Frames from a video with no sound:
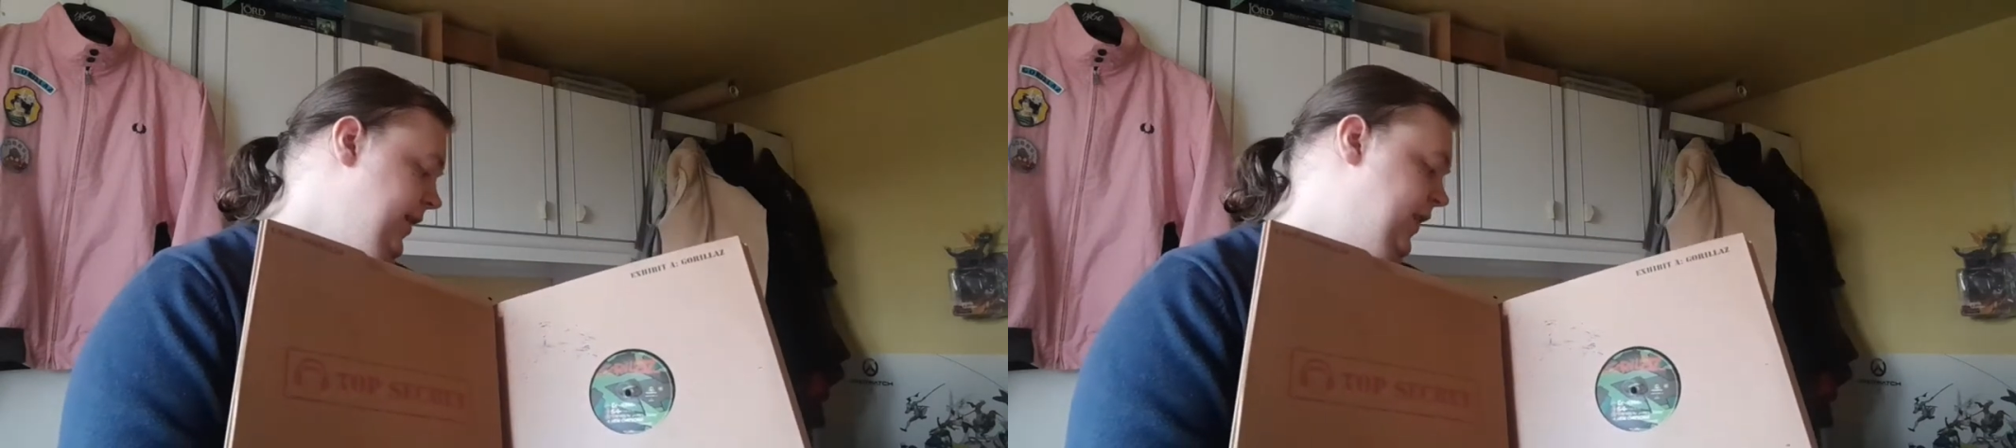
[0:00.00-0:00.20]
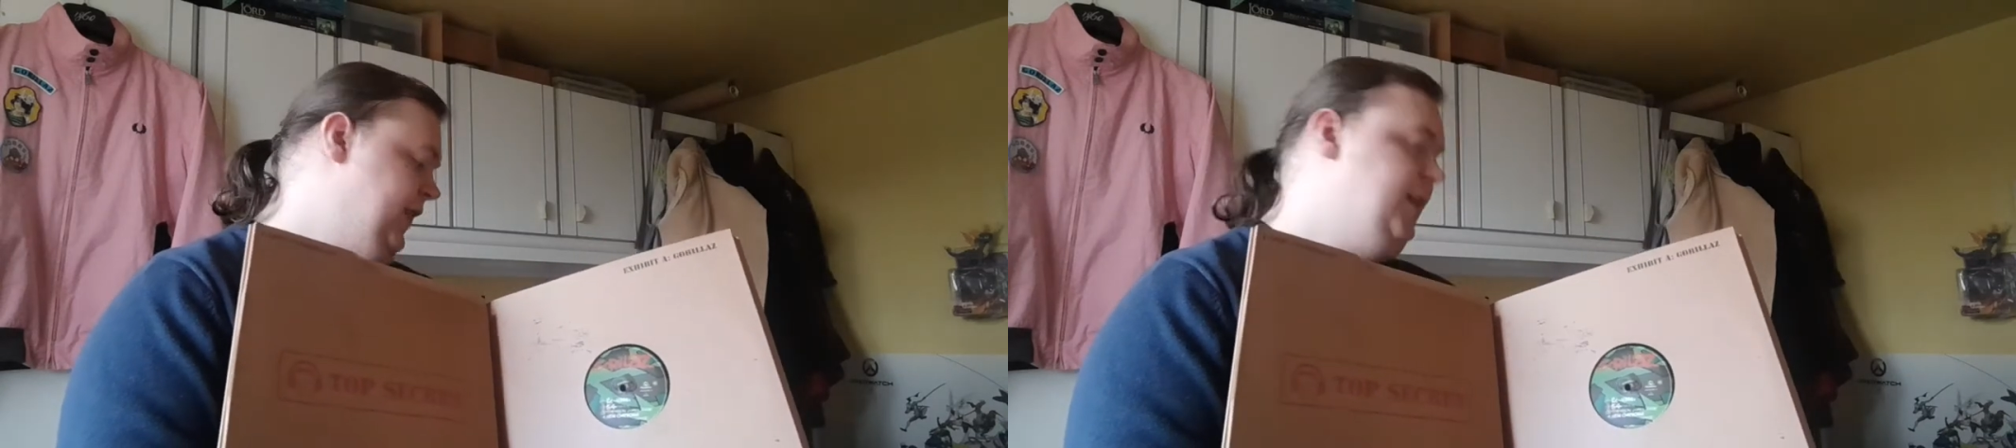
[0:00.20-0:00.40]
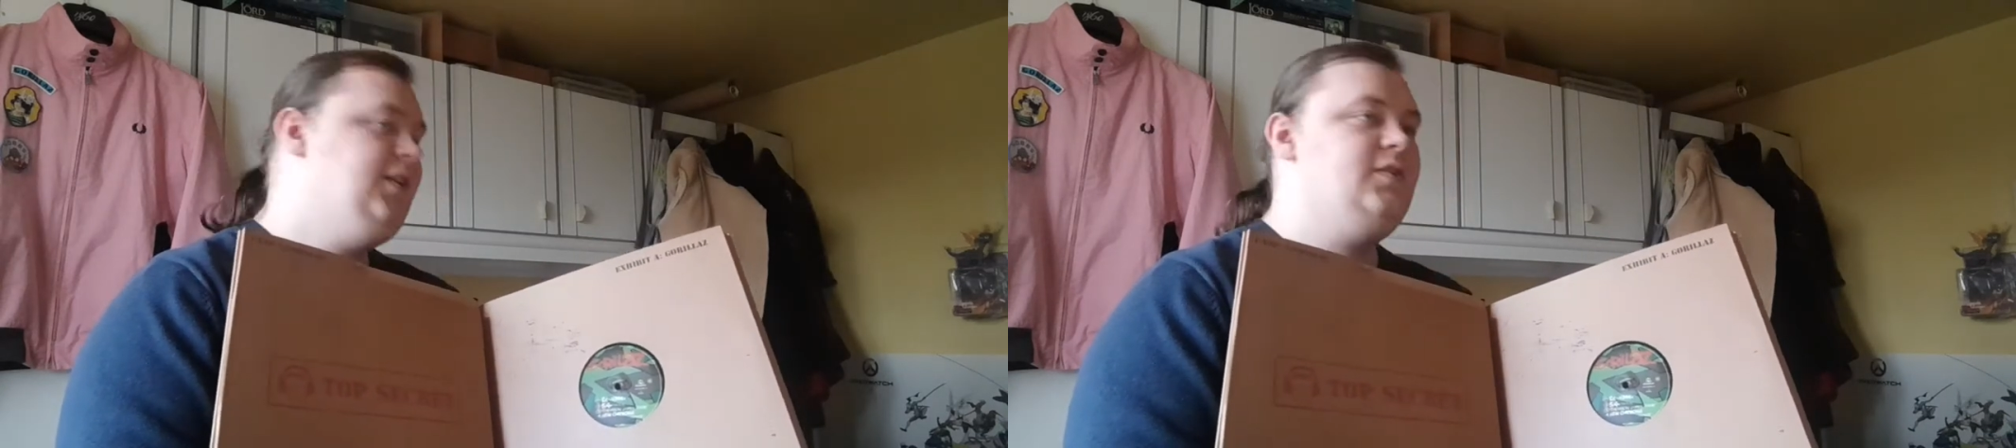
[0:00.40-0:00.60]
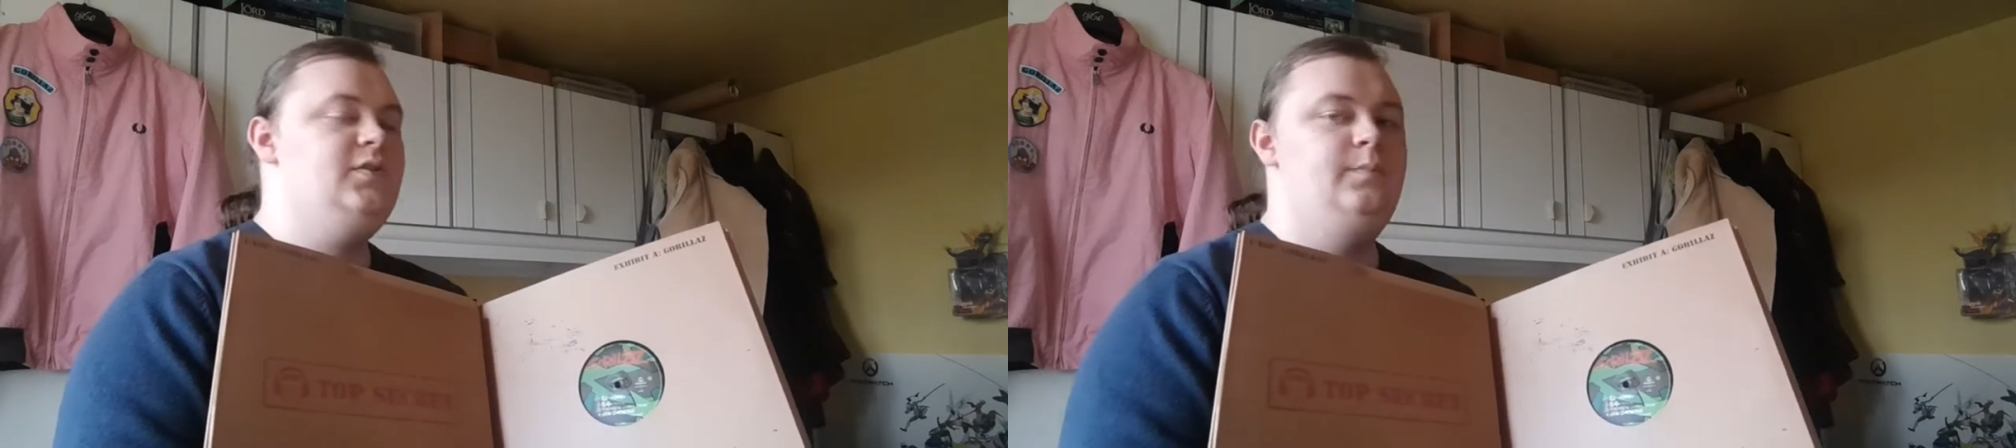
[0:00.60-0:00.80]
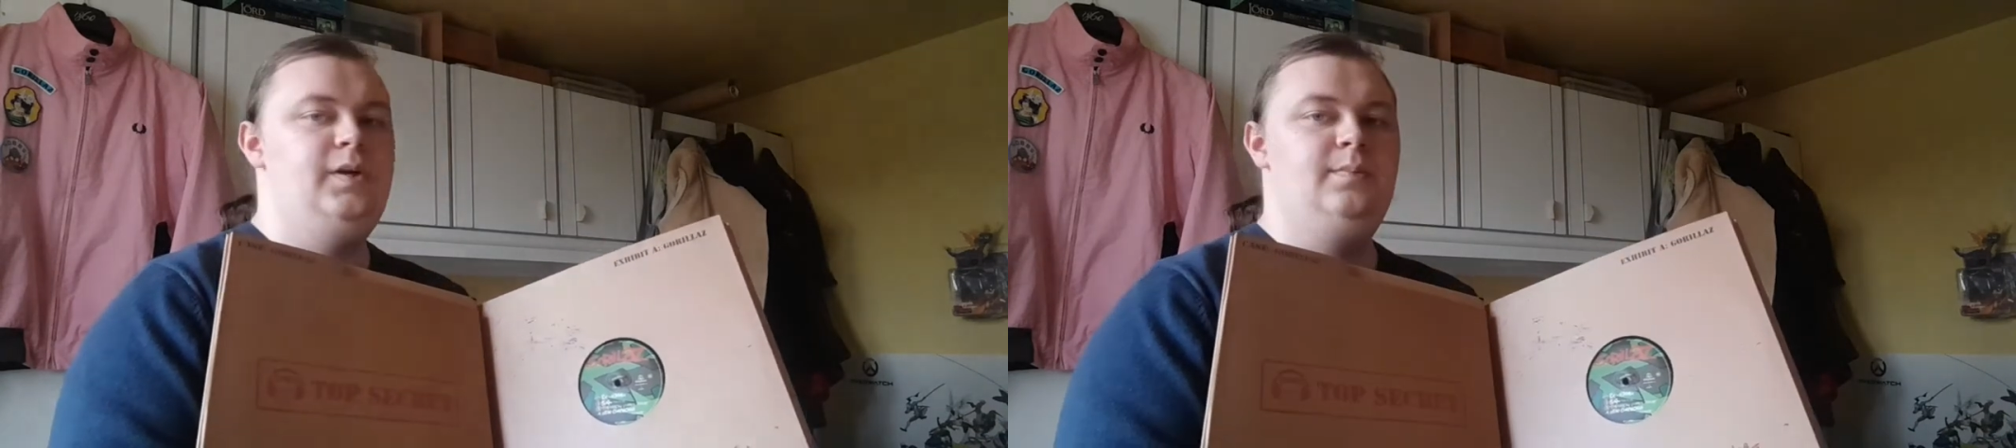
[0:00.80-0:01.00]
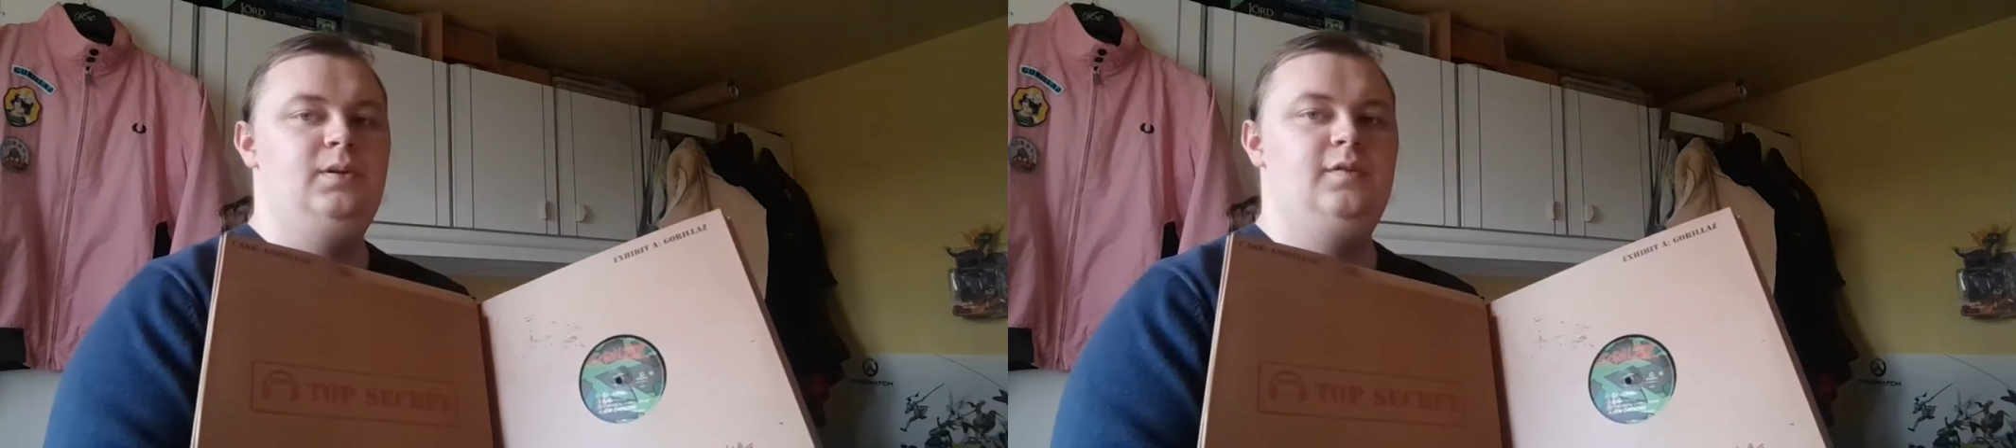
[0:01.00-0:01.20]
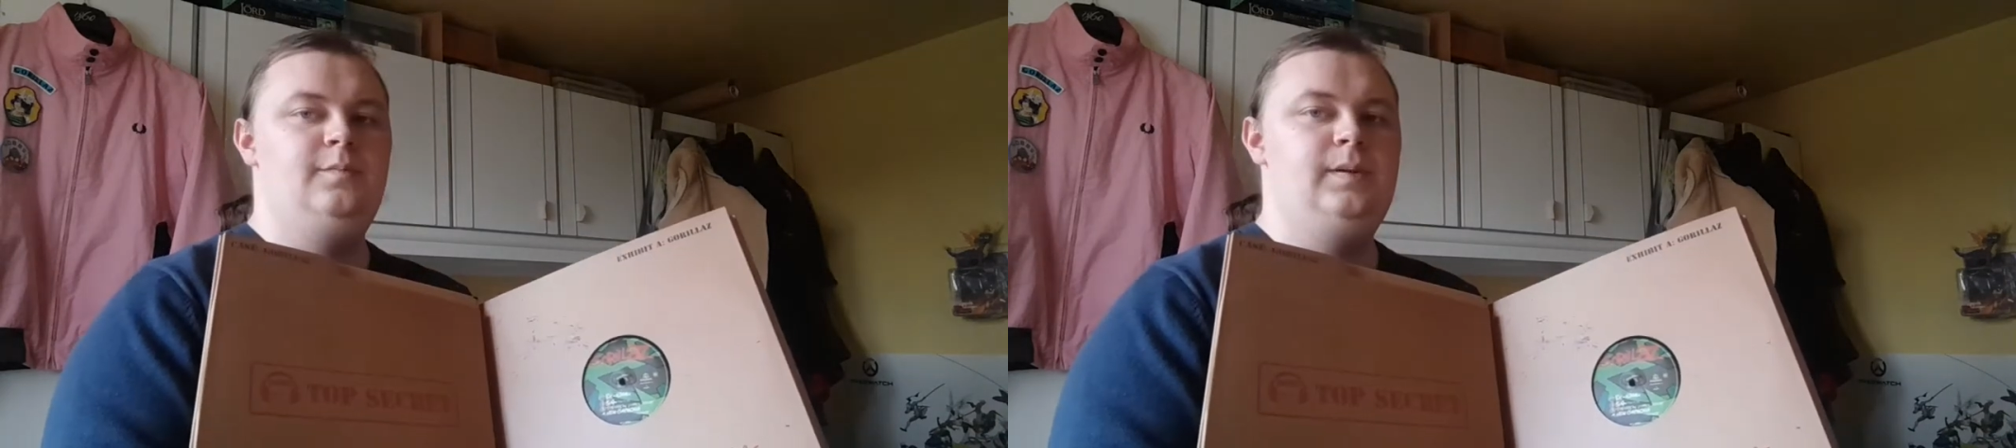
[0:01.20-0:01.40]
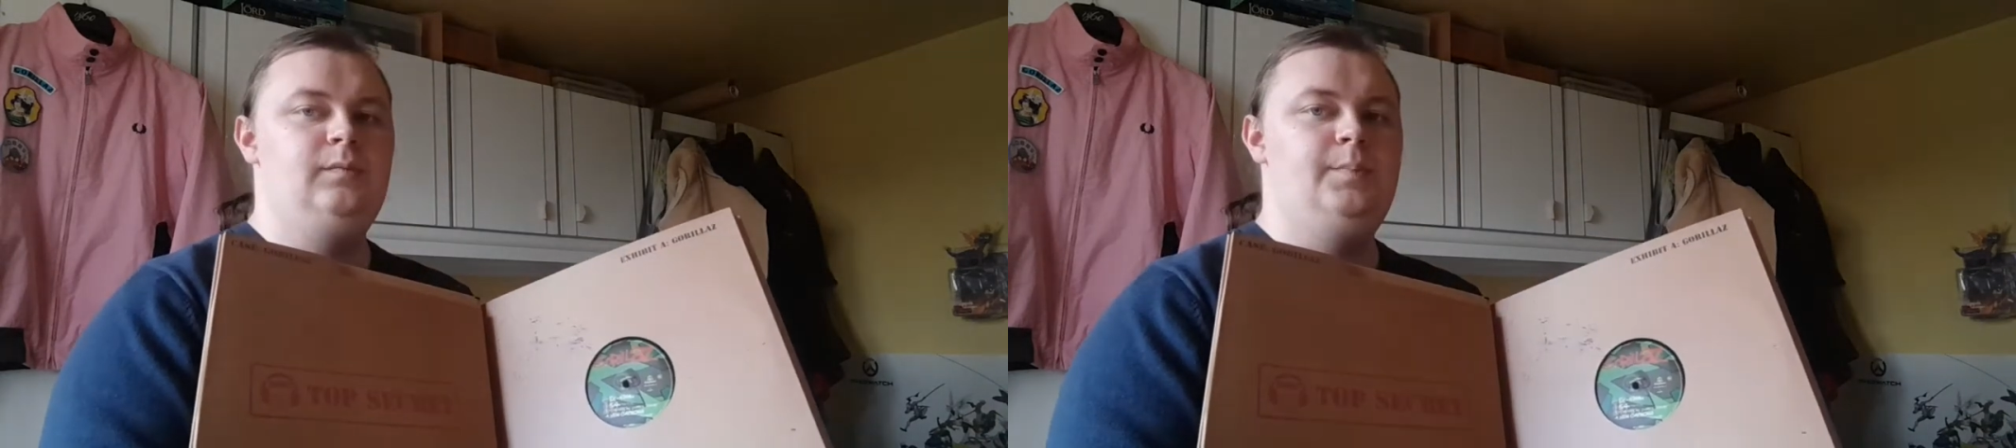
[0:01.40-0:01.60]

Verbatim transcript: think some people have been